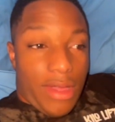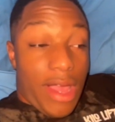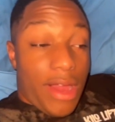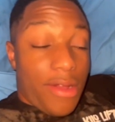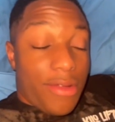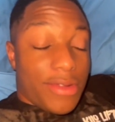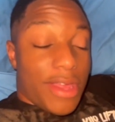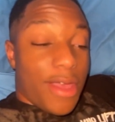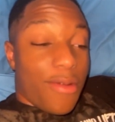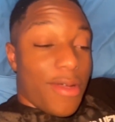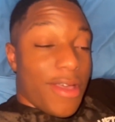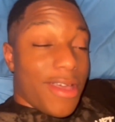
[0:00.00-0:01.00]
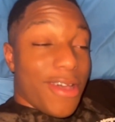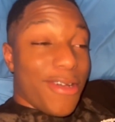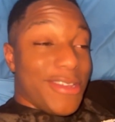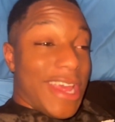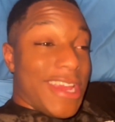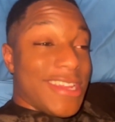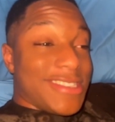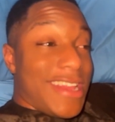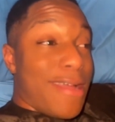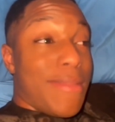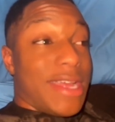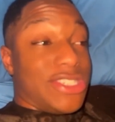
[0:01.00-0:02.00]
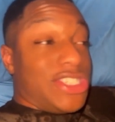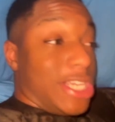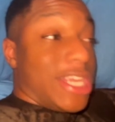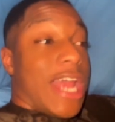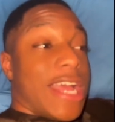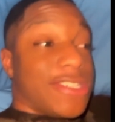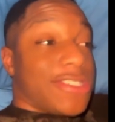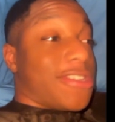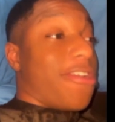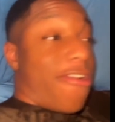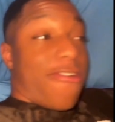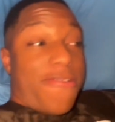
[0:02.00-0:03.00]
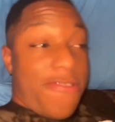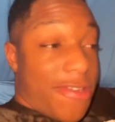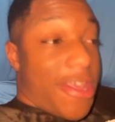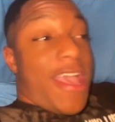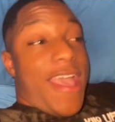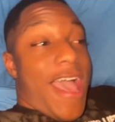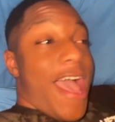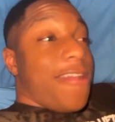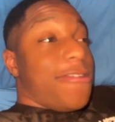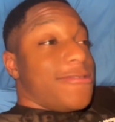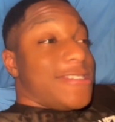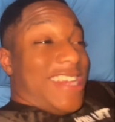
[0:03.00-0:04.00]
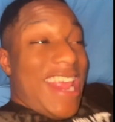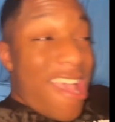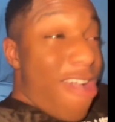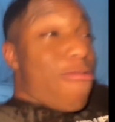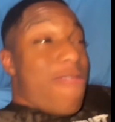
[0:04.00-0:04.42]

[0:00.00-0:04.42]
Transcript: well that is not my shit I just heard. I know damn